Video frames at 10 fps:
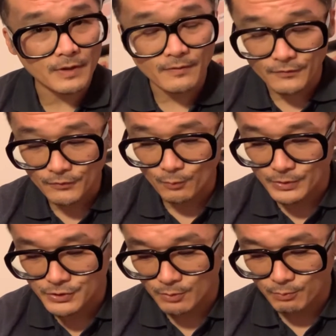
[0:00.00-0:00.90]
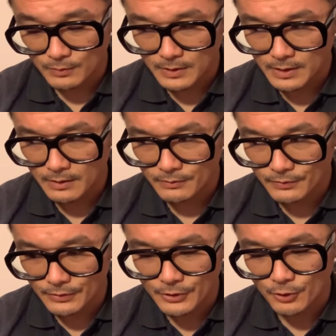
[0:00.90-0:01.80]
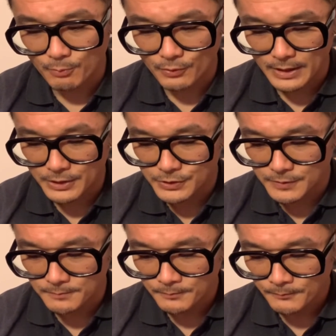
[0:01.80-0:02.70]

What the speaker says: in this original theater production.